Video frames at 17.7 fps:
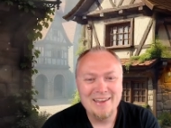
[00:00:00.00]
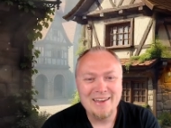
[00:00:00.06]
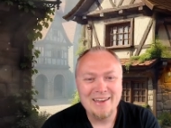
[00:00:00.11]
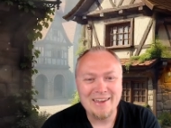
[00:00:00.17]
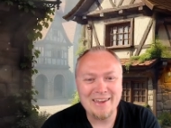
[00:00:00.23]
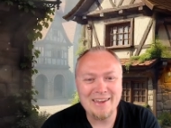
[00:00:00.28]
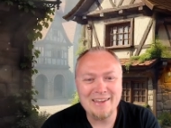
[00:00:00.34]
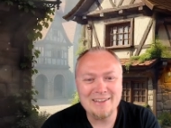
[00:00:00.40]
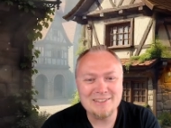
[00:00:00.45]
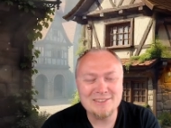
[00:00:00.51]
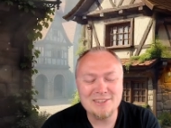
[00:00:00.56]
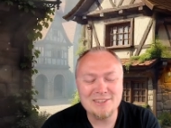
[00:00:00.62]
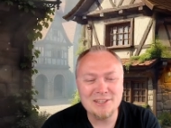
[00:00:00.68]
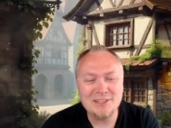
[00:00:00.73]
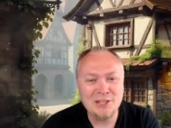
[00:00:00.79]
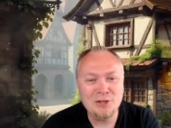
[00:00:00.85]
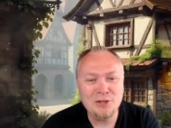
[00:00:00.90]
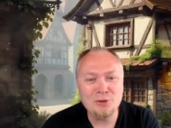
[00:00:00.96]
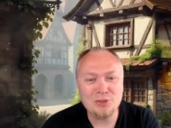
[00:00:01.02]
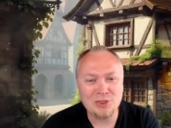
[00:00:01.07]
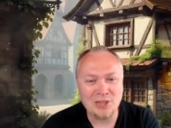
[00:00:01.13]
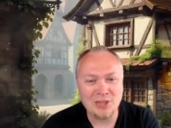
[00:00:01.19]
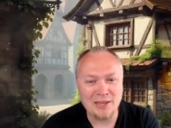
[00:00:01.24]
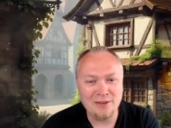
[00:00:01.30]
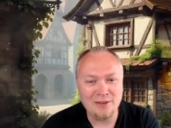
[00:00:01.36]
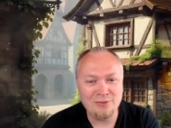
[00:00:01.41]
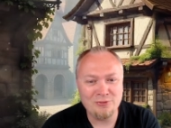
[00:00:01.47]
He is the loot
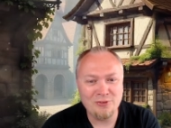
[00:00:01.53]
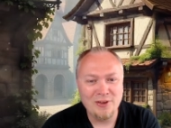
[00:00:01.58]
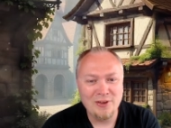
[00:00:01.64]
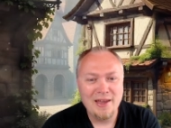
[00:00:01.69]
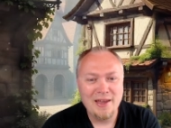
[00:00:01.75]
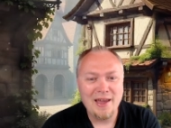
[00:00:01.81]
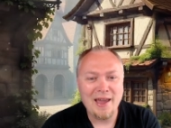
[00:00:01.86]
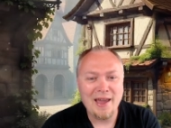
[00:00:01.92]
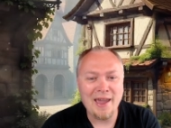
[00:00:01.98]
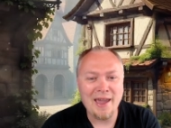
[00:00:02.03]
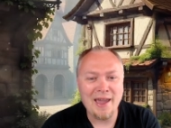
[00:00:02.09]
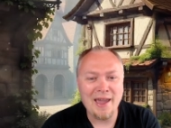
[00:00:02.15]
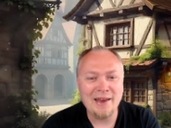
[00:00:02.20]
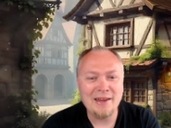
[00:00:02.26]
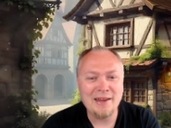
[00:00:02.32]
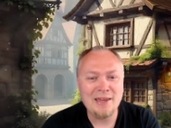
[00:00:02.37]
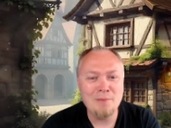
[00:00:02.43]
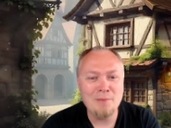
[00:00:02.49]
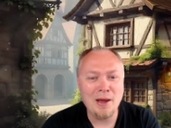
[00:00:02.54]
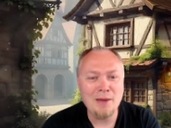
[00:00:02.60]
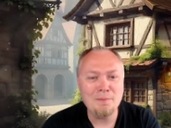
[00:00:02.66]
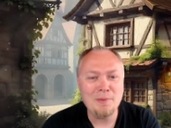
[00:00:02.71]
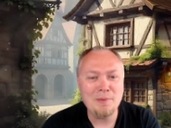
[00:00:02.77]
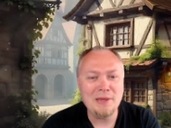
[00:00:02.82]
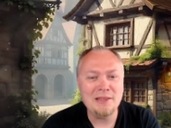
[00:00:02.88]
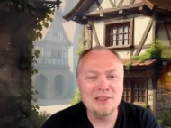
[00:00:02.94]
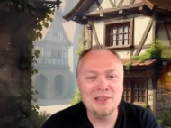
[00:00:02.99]
thief, and he might
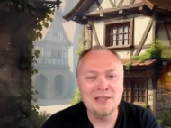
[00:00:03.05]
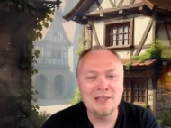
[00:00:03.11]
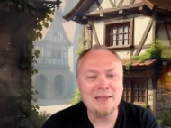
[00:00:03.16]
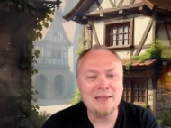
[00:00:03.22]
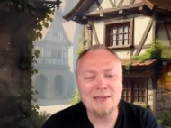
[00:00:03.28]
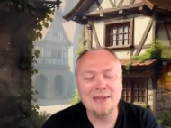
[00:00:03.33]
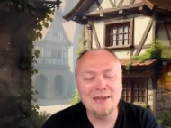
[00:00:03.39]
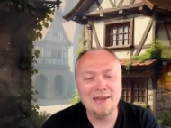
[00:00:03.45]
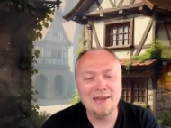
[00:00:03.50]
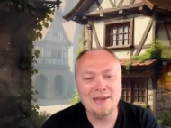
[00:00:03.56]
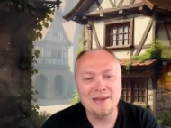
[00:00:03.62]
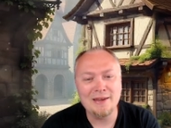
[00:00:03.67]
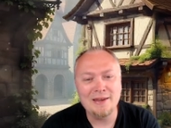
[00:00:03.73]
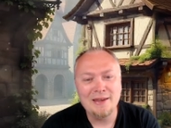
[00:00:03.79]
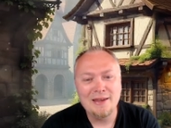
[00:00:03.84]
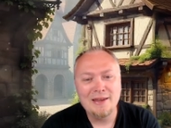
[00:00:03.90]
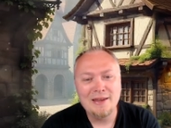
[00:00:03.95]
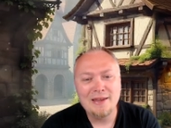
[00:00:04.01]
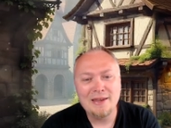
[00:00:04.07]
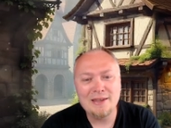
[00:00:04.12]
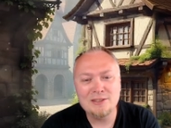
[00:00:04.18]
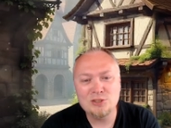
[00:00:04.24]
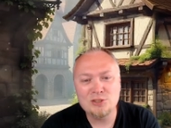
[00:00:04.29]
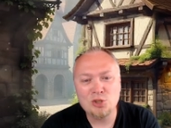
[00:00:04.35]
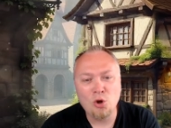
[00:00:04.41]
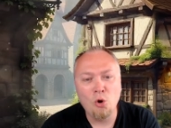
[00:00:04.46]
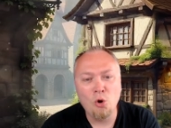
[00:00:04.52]
be leaking
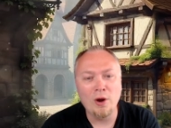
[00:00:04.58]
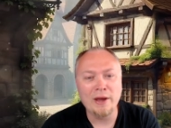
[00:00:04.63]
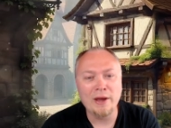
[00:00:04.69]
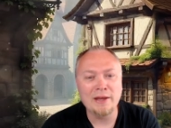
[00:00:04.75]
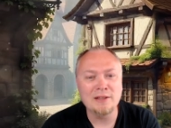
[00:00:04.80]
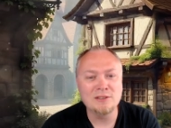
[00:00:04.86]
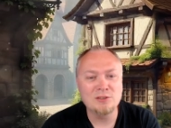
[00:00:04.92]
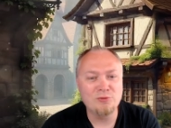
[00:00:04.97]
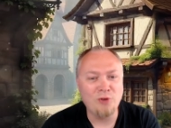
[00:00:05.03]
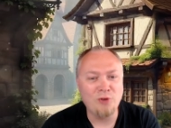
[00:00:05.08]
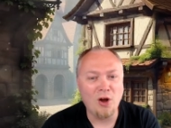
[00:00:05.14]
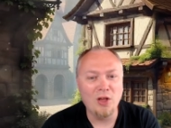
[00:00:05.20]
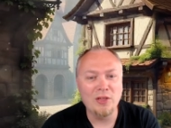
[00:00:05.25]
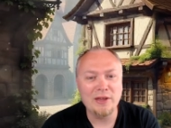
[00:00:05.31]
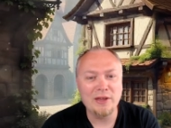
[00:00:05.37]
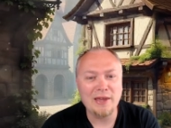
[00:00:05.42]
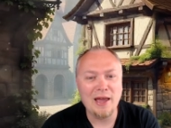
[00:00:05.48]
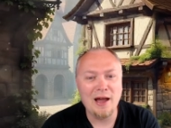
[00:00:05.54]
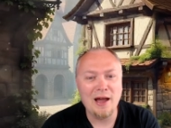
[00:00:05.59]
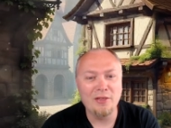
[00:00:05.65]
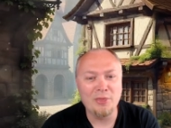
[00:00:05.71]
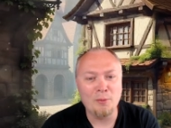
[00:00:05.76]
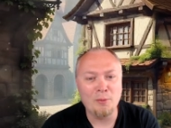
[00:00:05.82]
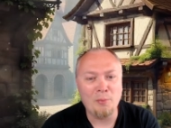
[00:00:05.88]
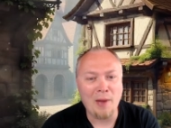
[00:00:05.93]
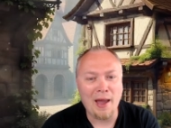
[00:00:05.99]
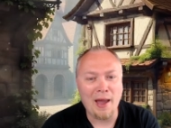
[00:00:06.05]
his coins falling out the
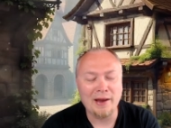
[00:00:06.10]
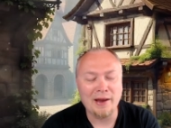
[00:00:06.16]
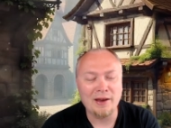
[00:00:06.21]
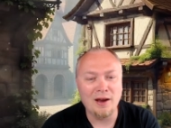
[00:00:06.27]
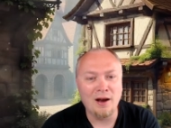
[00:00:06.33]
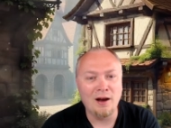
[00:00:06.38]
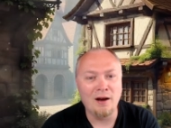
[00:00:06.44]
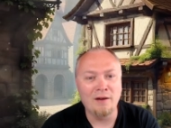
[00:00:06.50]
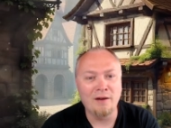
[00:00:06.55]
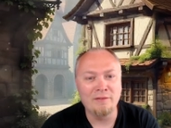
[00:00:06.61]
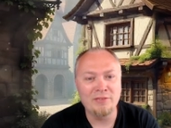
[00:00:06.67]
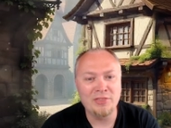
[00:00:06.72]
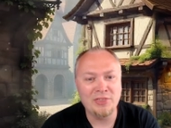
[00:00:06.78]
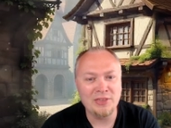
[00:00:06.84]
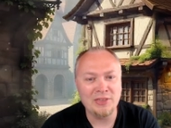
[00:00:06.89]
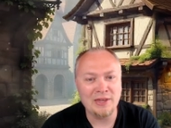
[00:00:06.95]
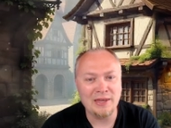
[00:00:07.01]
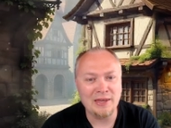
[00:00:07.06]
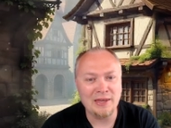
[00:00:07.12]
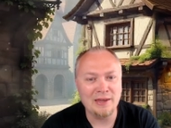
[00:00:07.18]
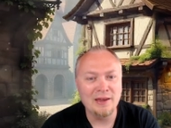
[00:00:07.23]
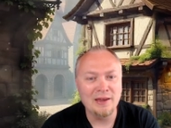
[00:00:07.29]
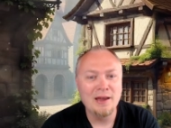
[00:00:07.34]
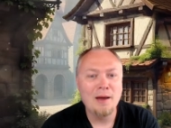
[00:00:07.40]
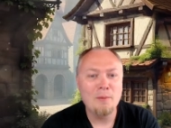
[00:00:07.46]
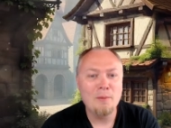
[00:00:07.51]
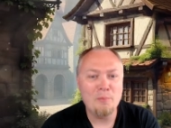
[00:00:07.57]
back of the
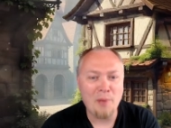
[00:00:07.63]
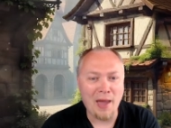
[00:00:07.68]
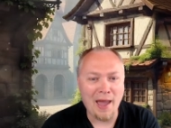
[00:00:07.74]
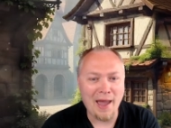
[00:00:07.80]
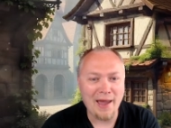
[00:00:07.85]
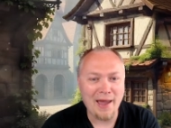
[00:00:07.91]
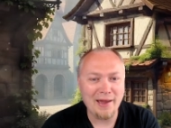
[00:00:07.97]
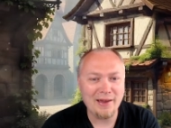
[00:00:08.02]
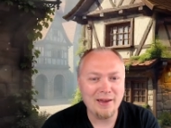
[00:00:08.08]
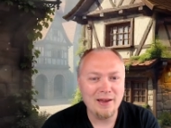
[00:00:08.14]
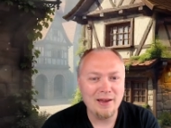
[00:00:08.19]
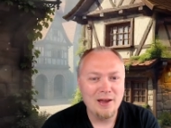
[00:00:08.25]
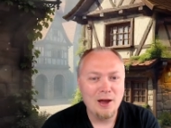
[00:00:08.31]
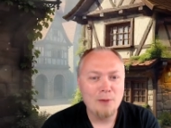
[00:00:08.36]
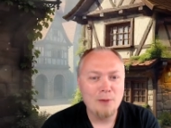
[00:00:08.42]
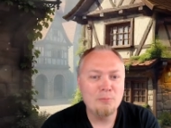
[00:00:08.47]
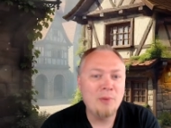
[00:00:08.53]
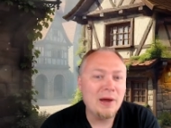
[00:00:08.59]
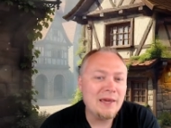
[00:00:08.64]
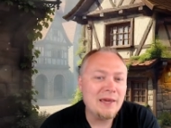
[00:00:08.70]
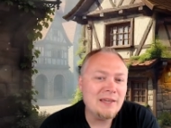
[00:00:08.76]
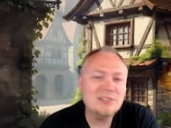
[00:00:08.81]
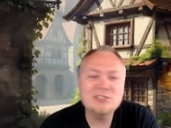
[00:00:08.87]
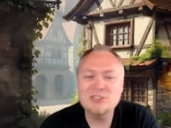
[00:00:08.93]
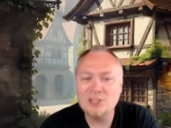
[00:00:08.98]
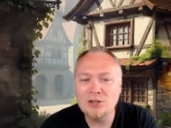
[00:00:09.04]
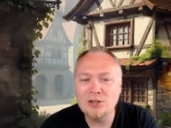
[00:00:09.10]
bag, but he's
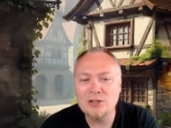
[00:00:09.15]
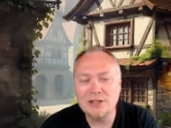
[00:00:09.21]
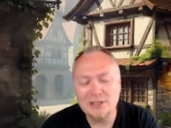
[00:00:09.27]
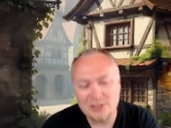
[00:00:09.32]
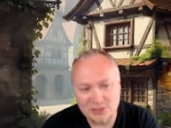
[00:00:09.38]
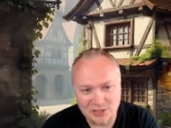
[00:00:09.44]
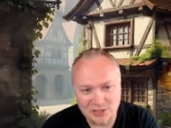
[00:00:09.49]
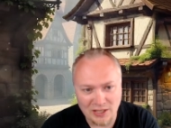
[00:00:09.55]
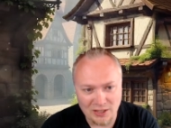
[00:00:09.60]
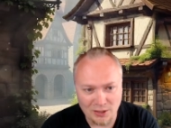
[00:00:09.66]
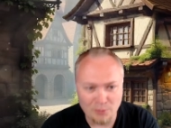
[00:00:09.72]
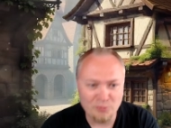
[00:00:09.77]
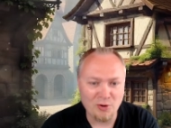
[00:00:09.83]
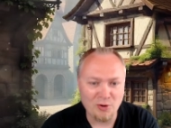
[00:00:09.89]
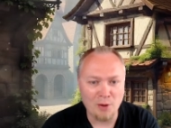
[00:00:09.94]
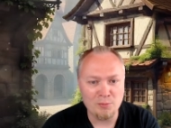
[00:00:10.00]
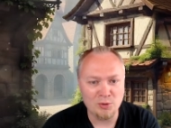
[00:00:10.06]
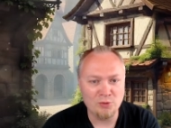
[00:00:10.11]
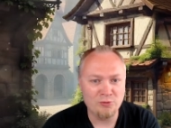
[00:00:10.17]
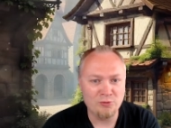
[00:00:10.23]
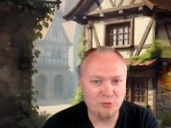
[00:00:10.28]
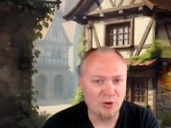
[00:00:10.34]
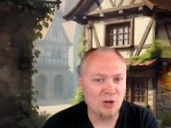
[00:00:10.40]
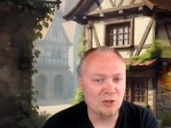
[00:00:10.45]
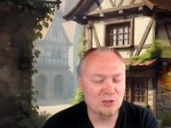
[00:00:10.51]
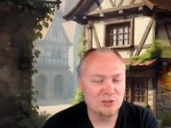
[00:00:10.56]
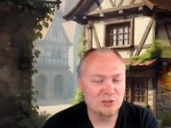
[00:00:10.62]
still going to steal them from you
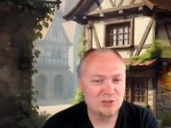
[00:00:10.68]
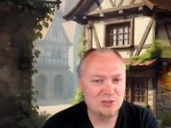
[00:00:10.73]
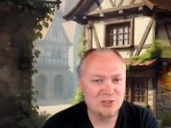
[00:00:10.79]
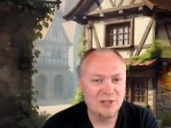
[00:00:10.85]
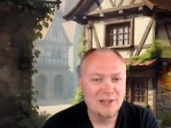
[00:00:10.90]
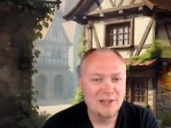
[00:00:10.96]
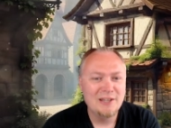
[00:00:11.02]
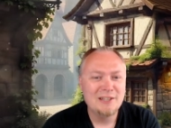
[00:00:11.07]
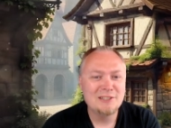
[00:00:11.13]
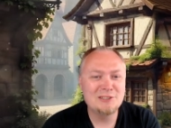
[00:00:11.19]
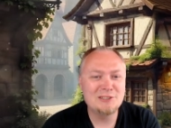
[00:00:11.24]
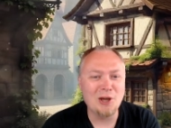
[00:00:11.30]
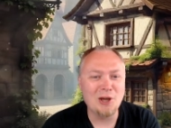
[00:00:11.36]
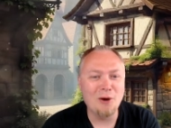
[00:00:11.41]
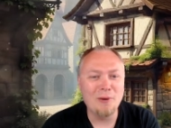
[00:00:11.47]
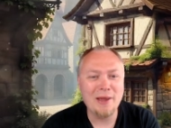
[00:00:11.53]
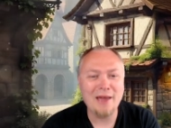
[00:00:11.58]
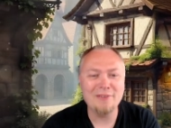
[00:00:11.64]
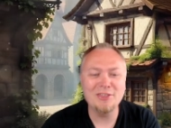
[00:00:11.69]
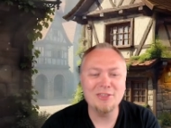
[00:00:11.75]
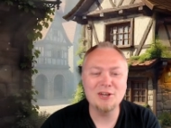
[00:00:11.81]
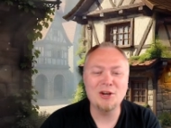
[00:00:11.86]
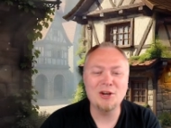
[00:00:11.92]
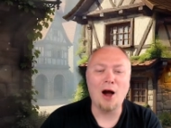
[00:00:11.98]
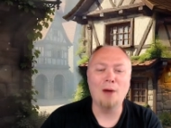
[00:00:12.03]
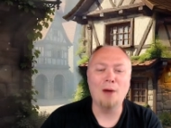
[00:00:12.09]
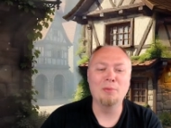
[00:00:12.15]
first. So we have the
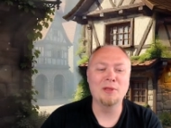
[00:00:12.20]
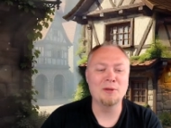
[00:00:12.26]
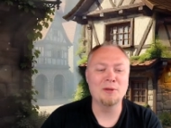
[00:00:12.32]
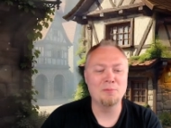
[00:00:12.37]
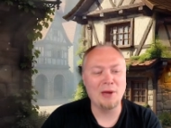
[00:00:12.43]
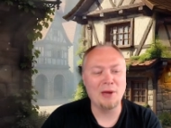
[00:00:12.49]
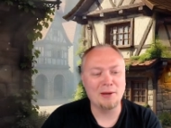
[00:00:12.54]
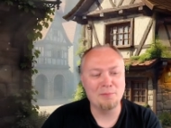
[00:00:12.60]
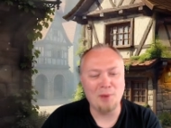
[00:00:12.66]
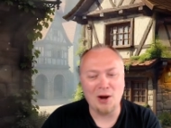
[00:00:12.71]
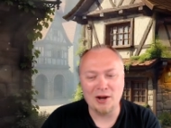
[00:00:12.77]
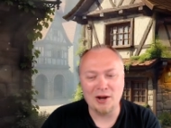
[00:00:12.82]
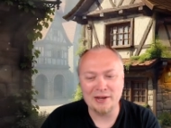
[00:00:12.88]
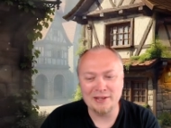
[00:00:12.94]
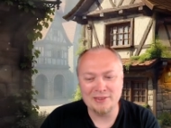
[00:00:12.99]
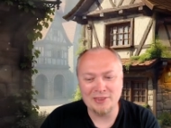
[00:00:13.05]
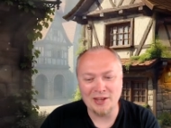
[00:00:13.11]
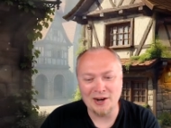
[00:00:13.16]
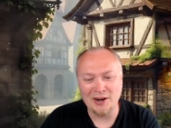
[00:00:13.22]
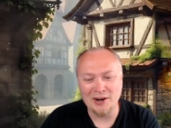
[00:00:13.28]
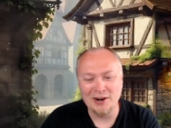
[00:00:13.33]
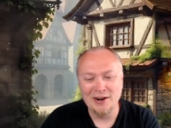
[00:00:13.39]
goblin pickpocket there.